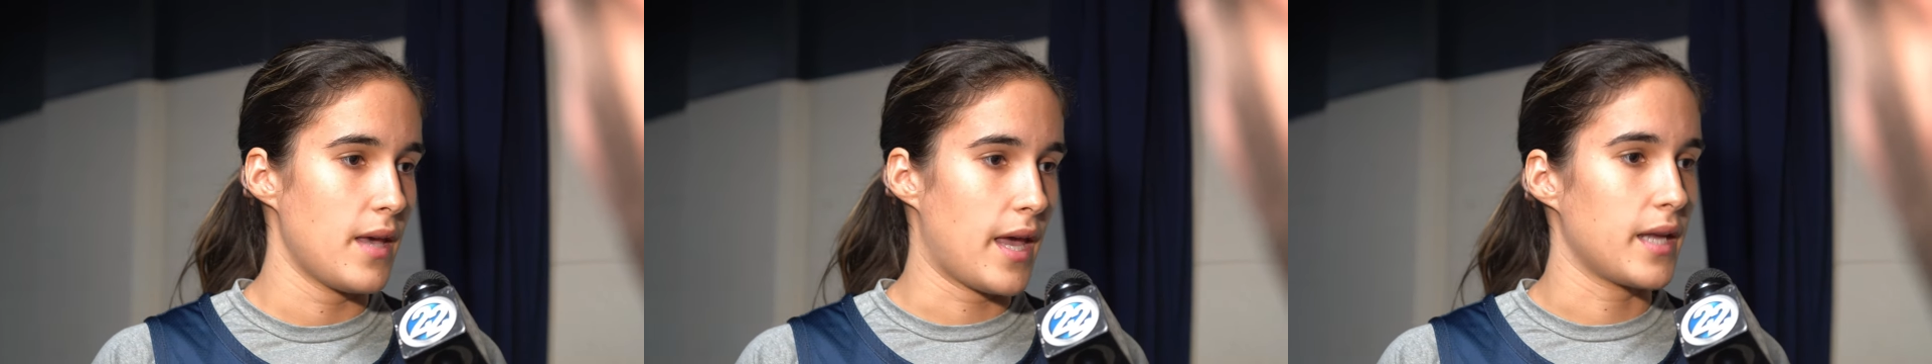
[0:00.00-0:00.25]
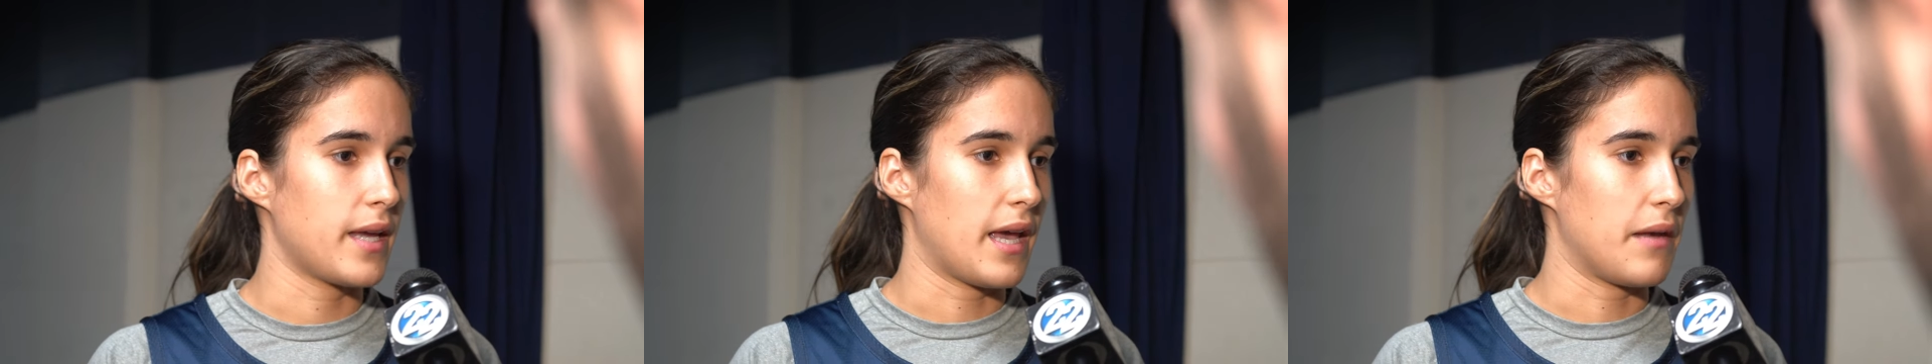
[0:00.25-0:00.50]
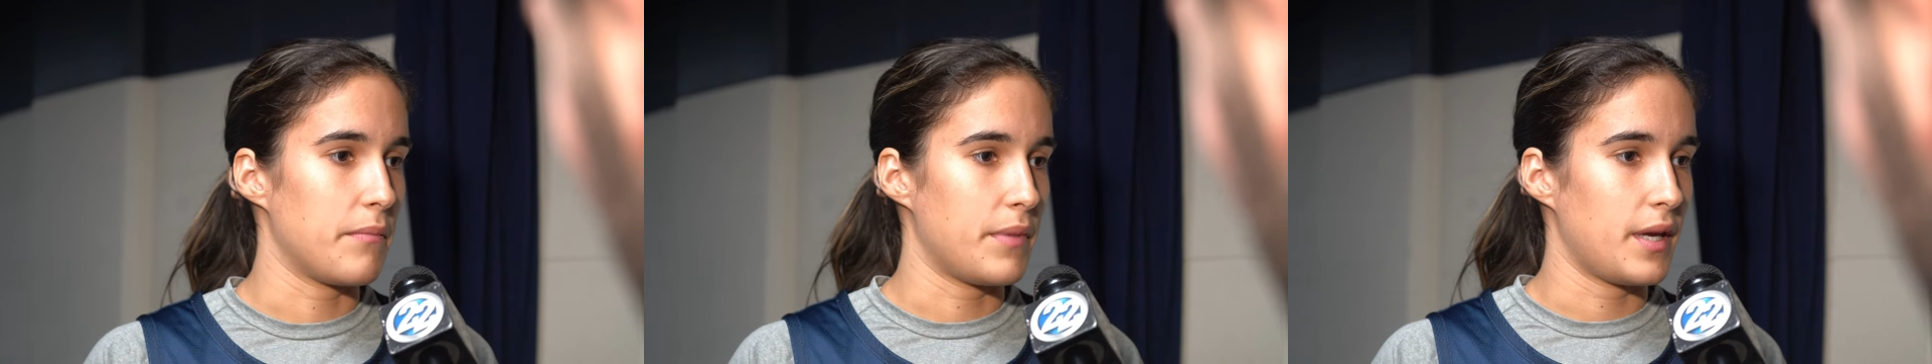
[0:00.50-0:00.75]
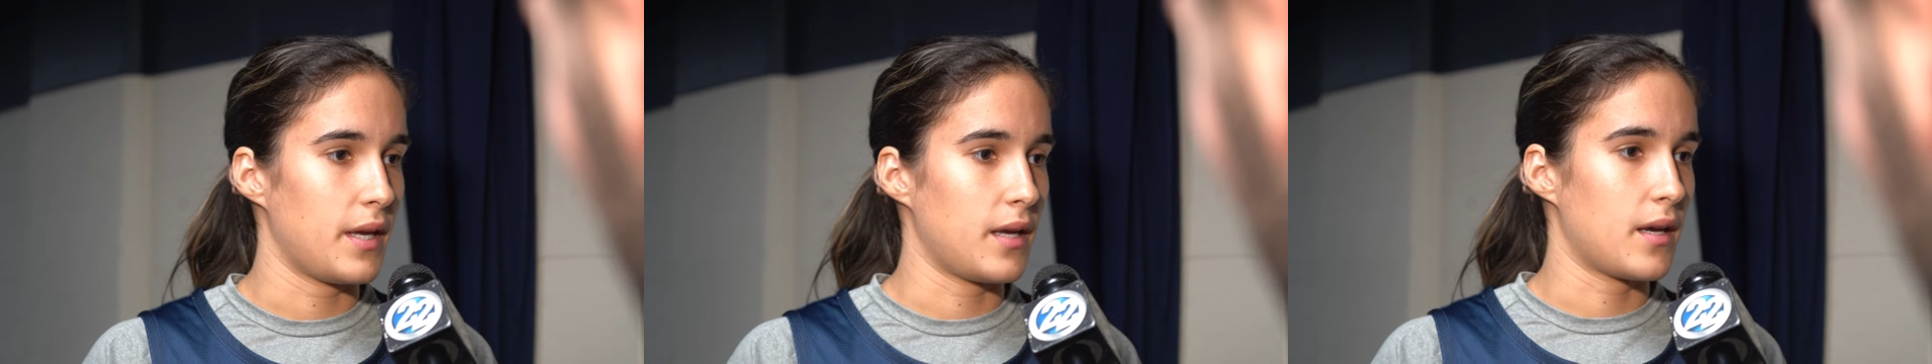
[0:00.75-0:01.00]
And again,
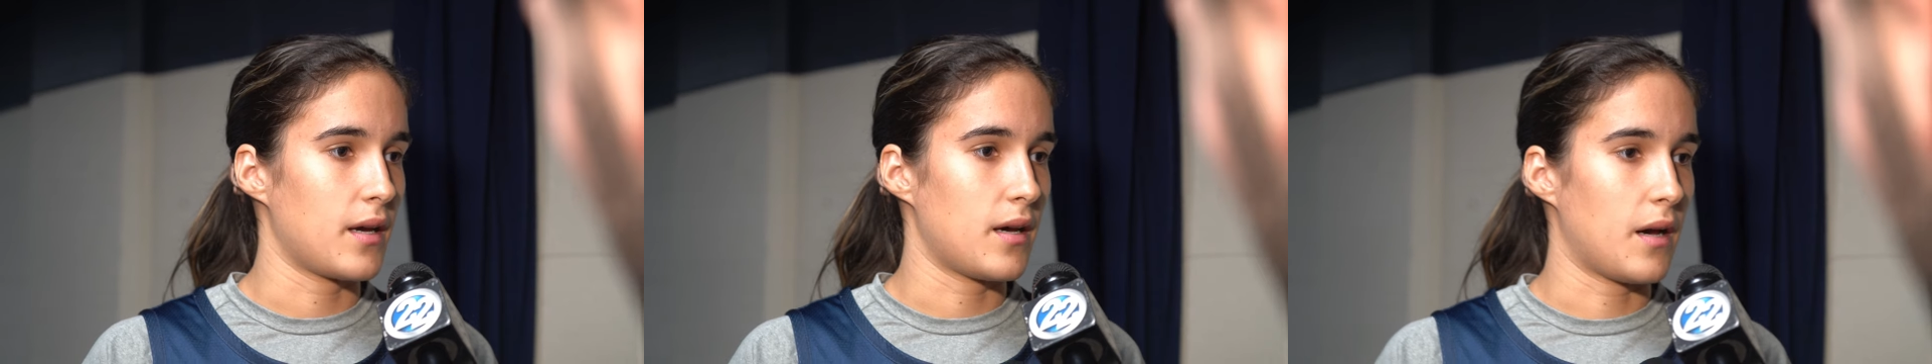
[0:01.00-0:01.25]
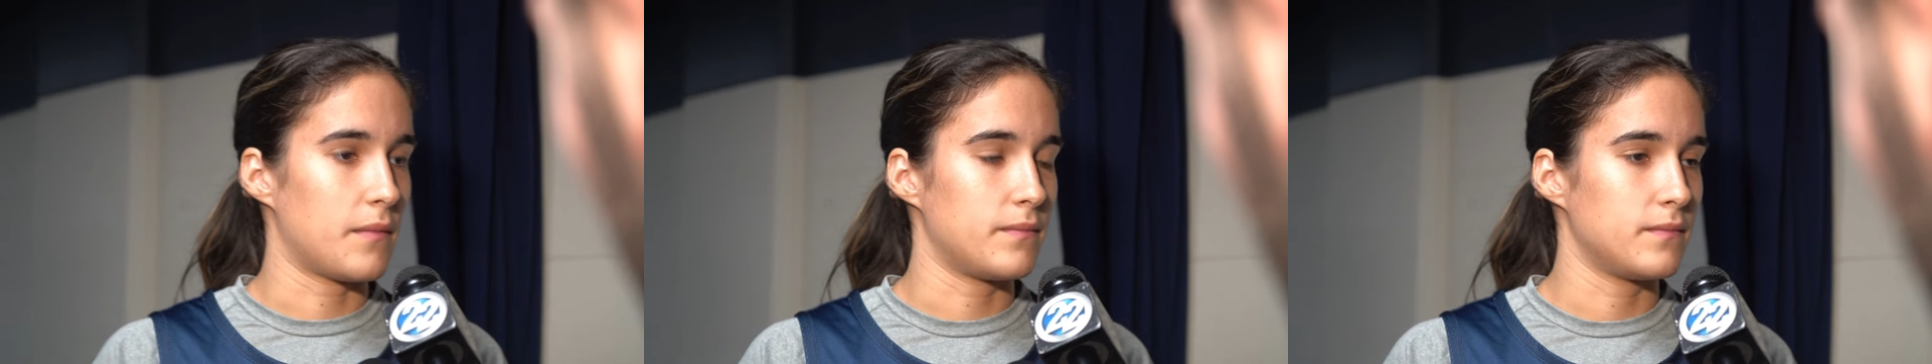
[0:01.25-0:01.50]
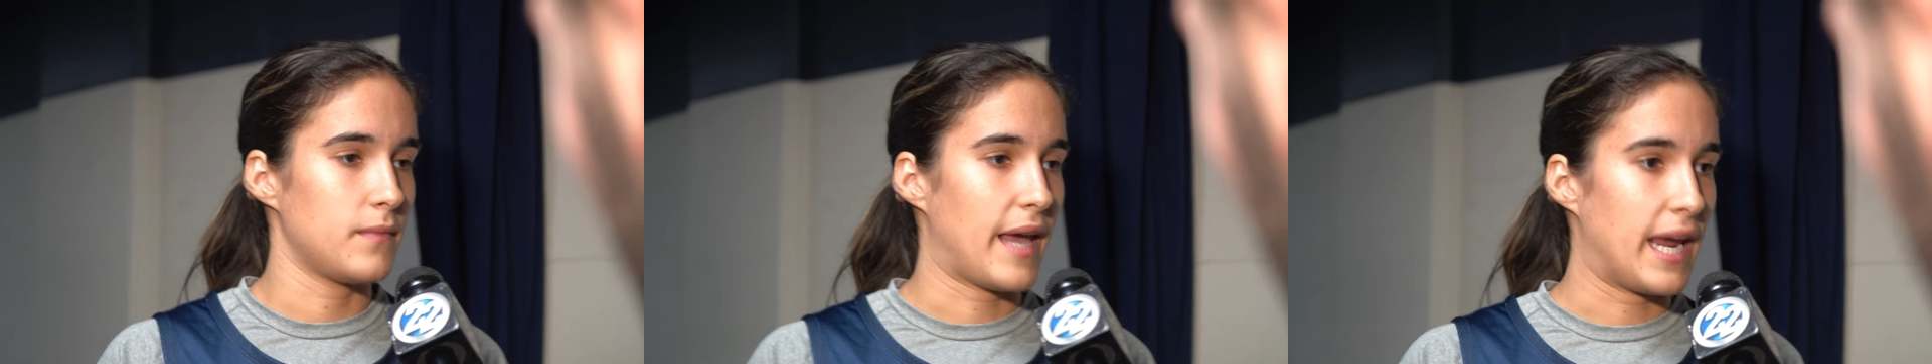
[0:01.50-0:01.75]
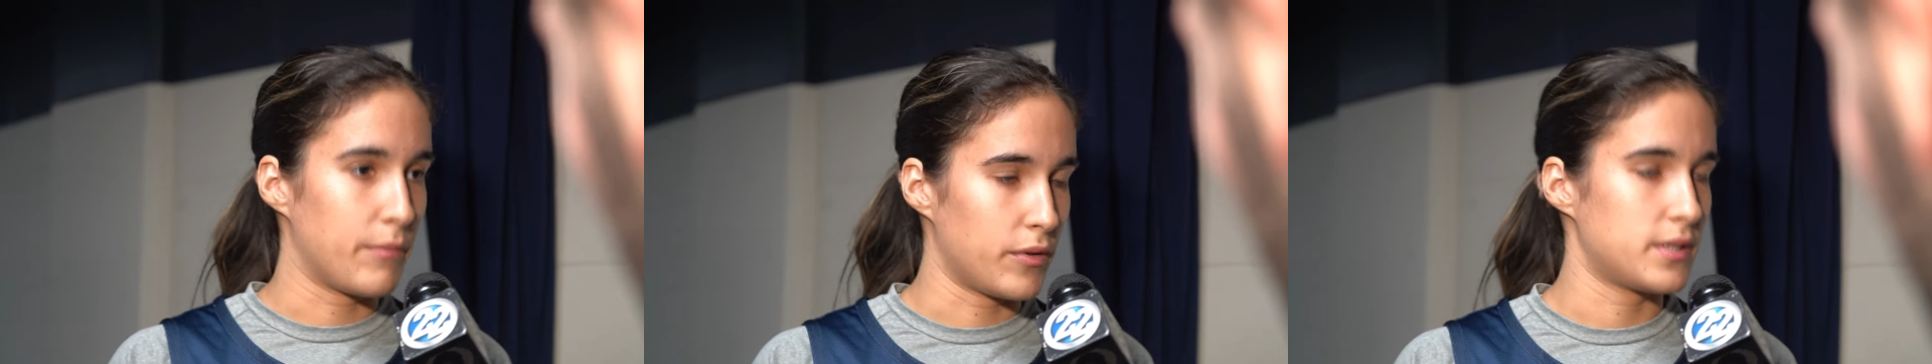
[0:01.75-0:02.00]
being
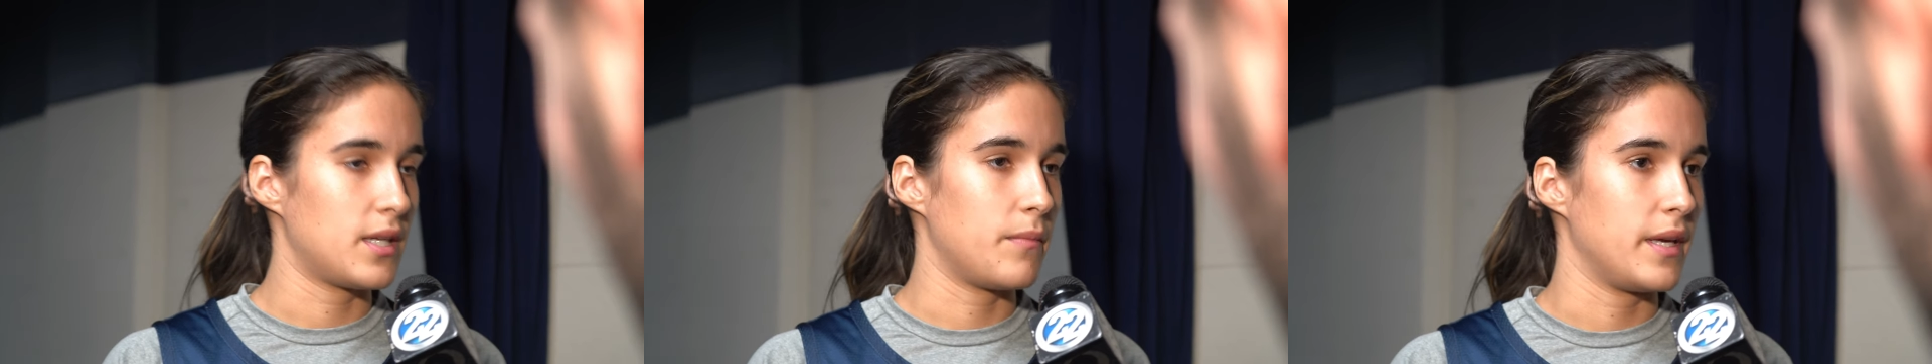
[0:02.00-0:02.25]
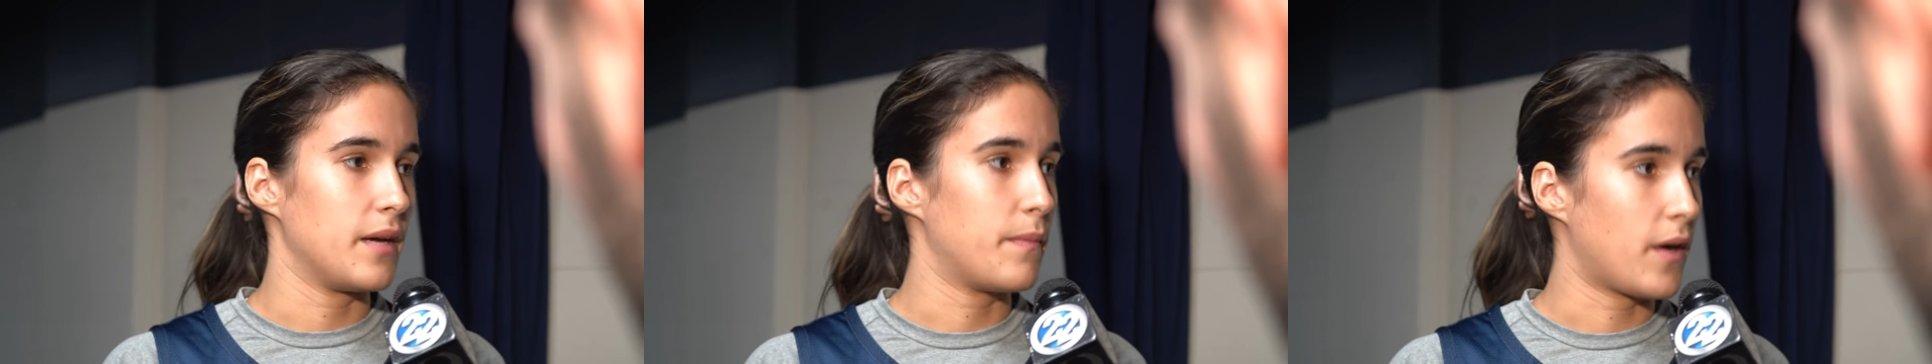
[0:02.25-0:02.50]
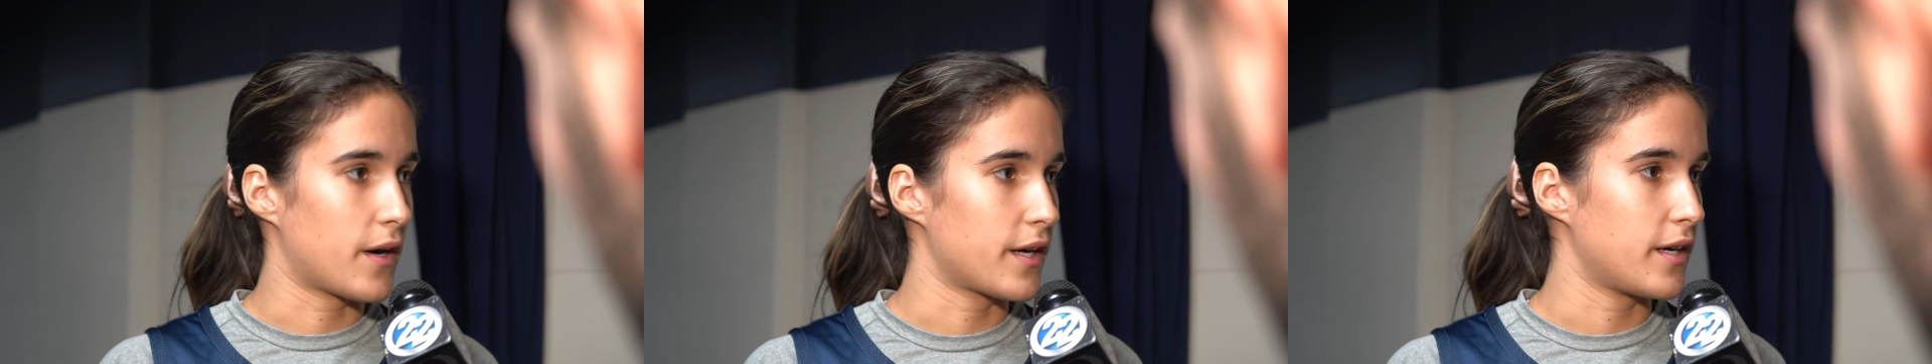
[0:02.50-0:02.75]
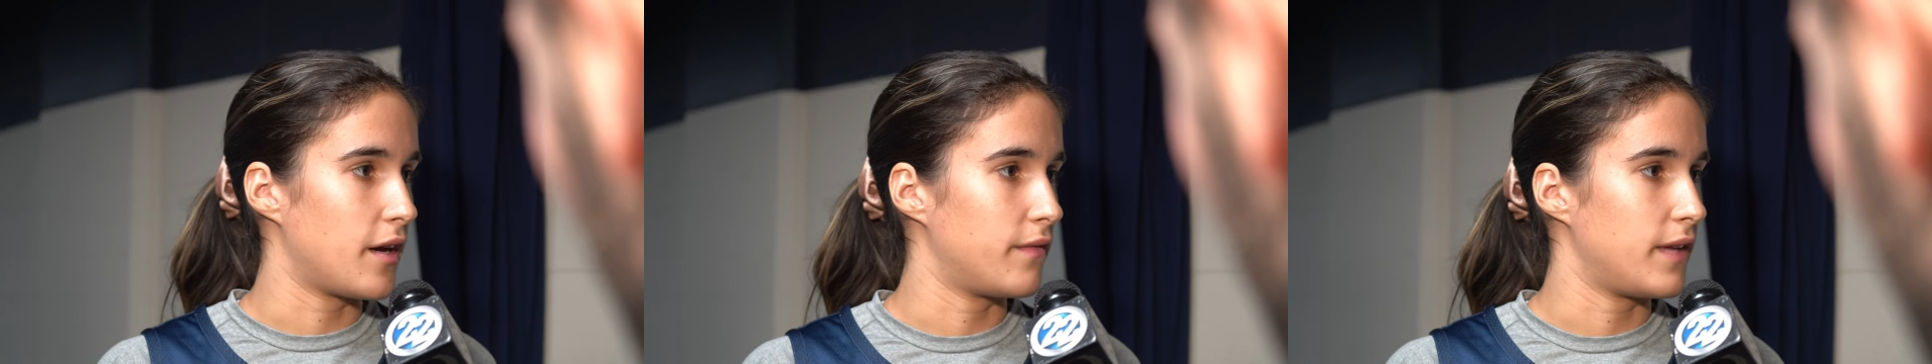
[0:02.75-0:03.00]
able to be a
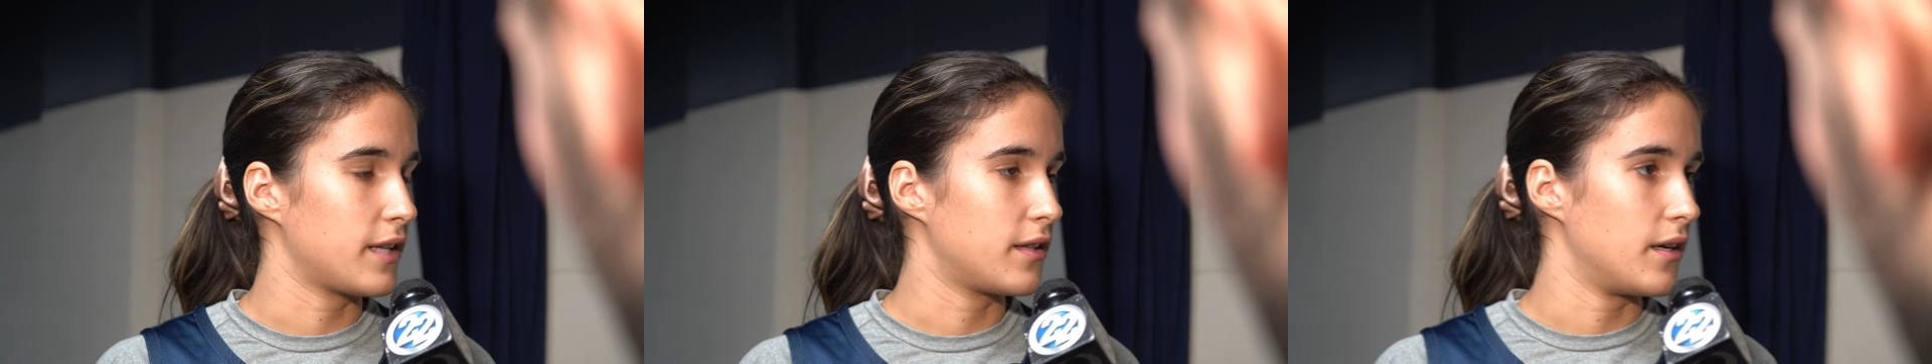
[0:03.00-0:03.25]
part of